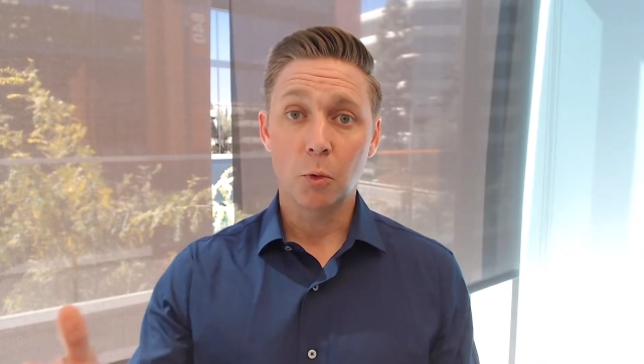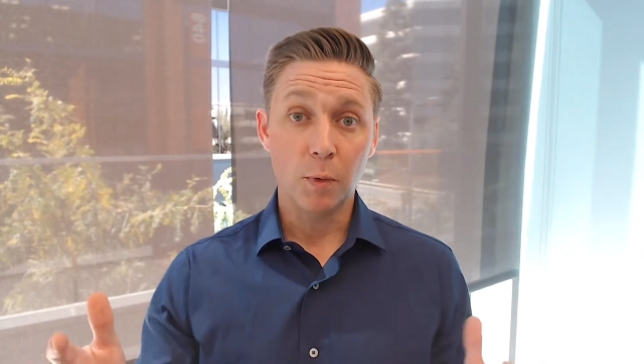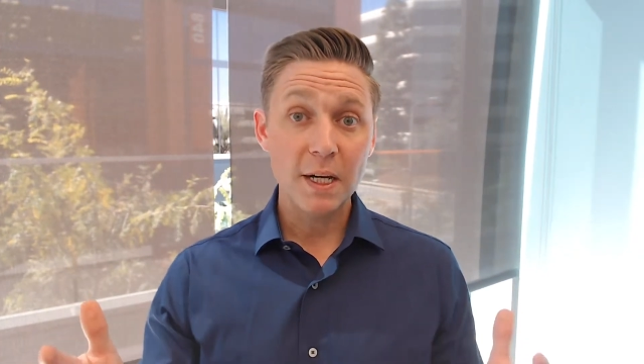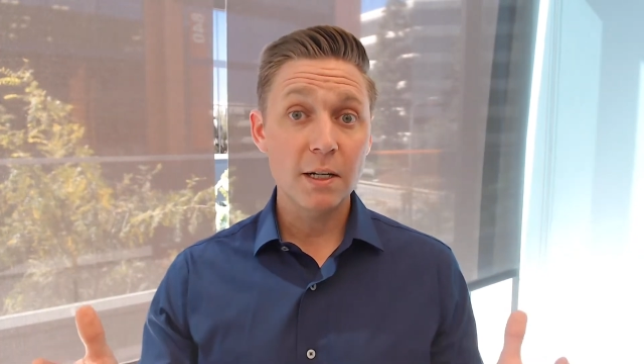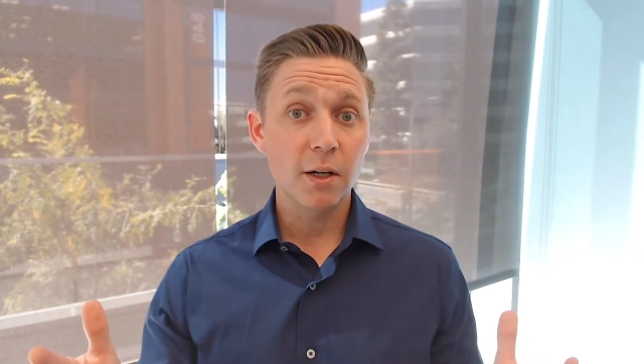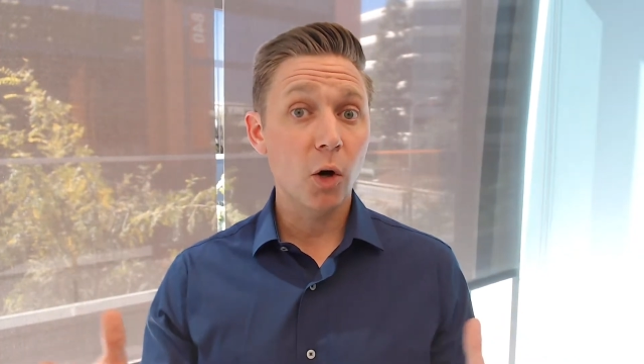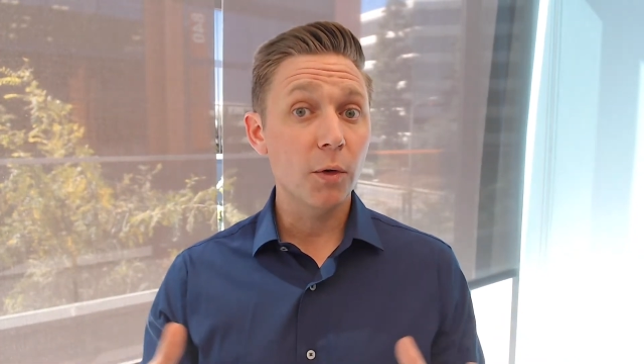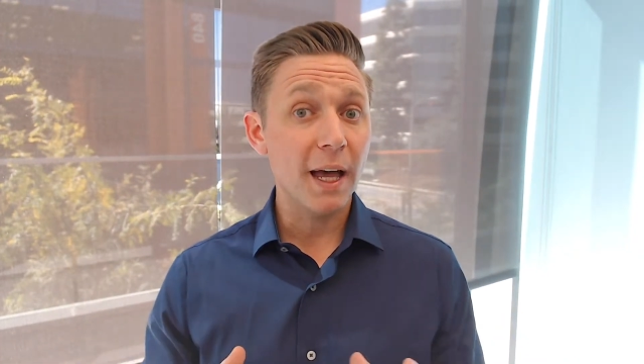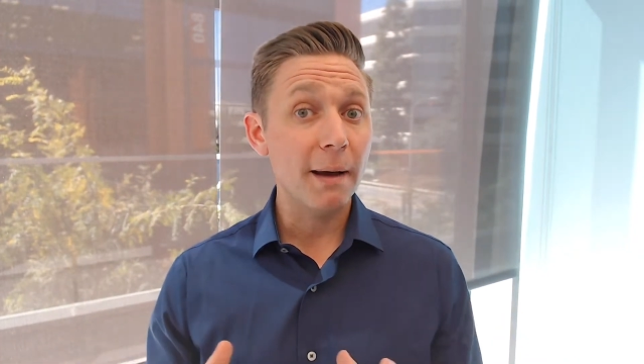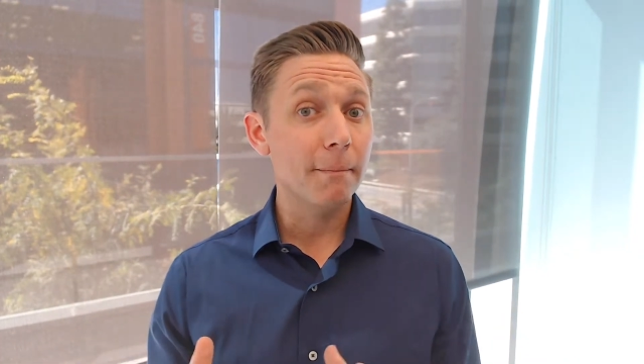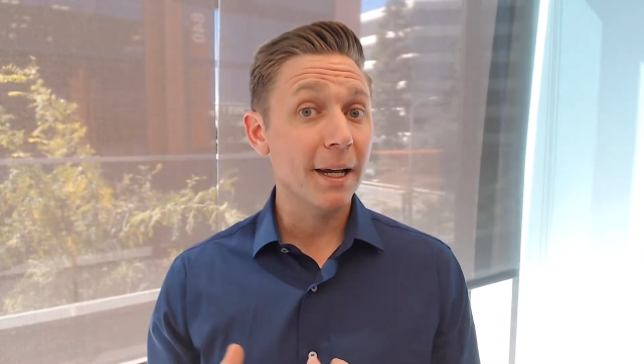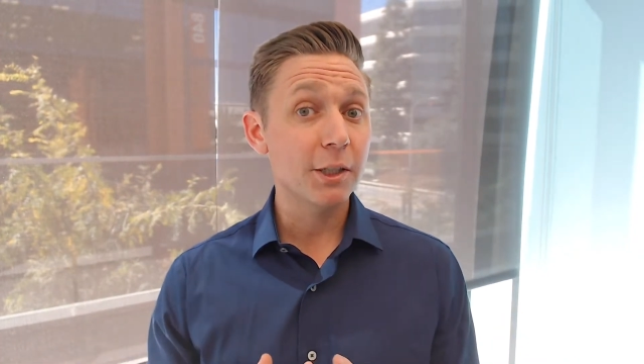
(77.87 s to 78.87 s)
We know
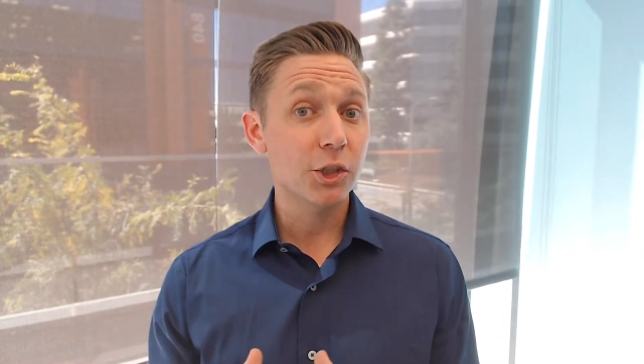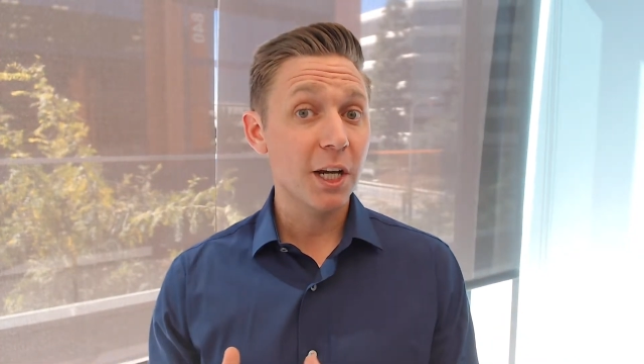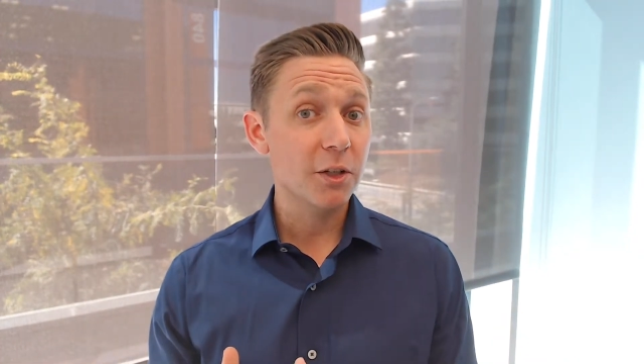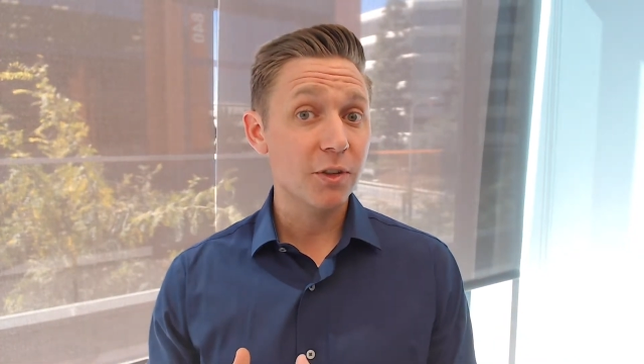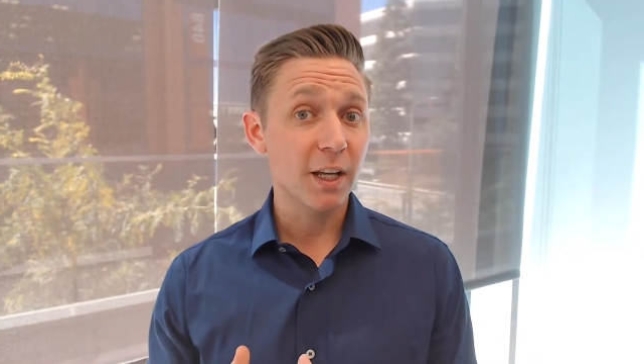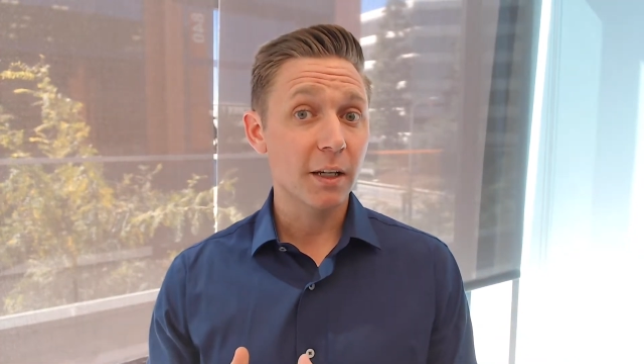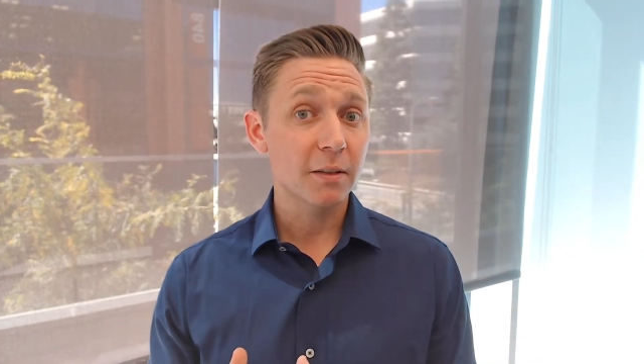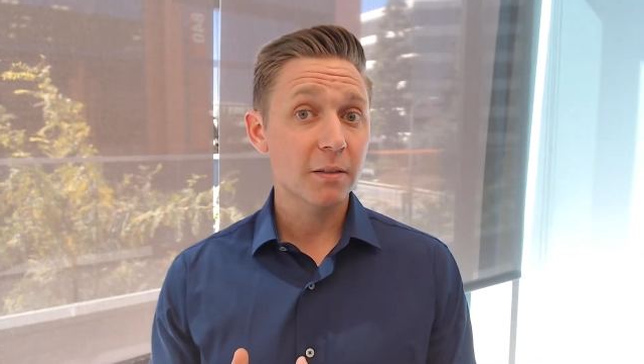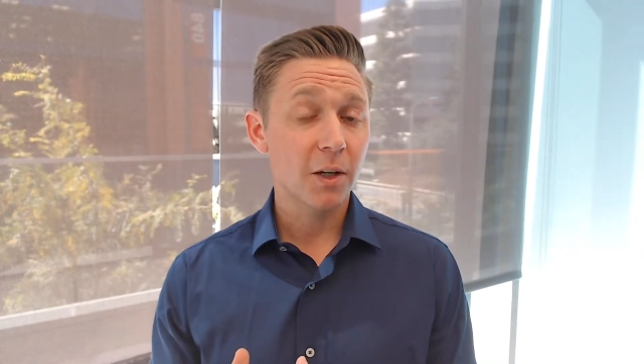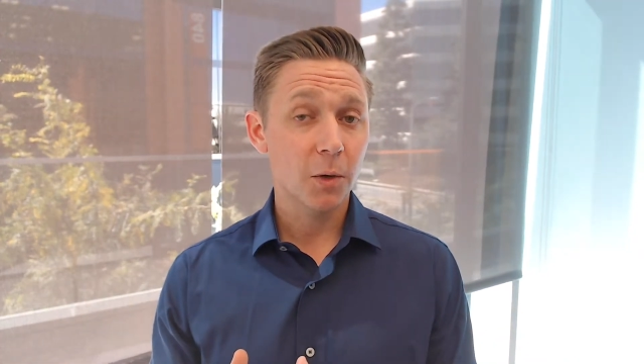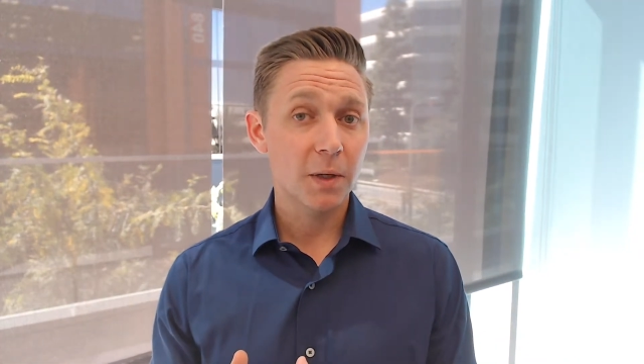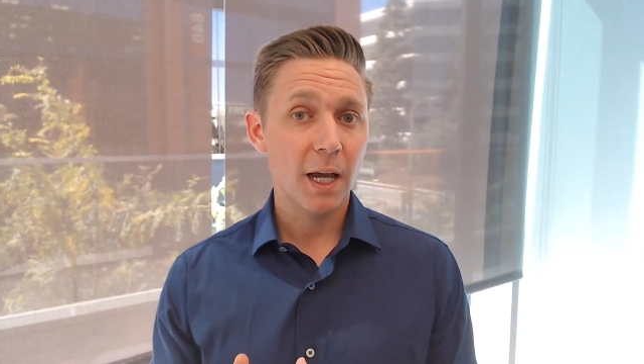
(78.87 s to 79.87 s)
that might change things,
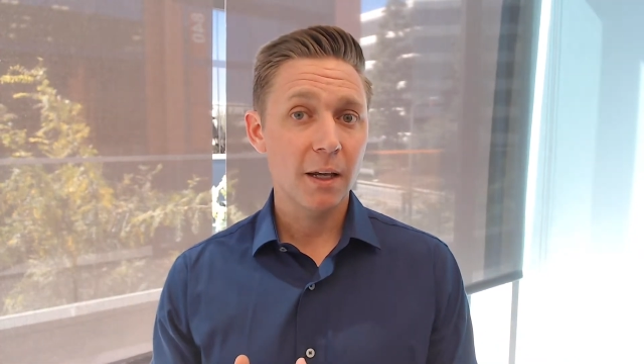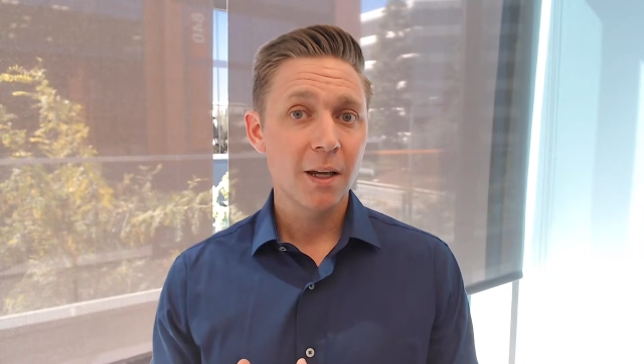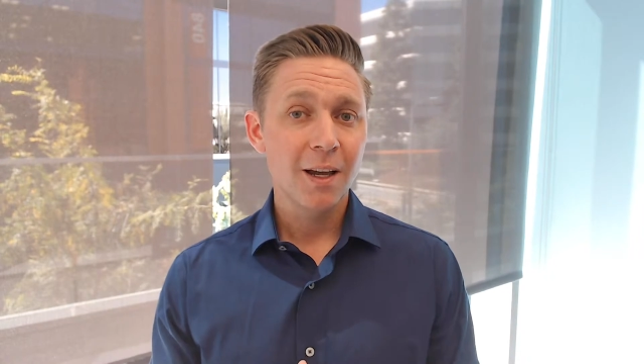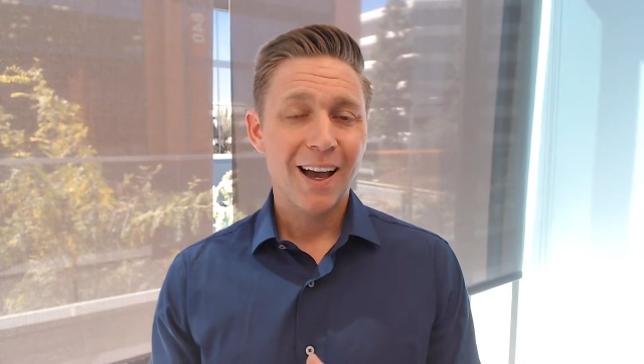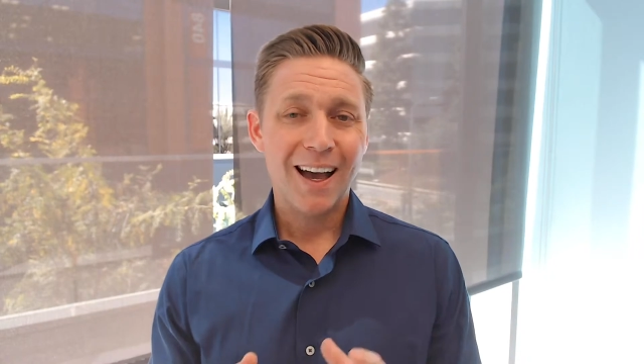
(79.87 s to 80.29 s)
okay?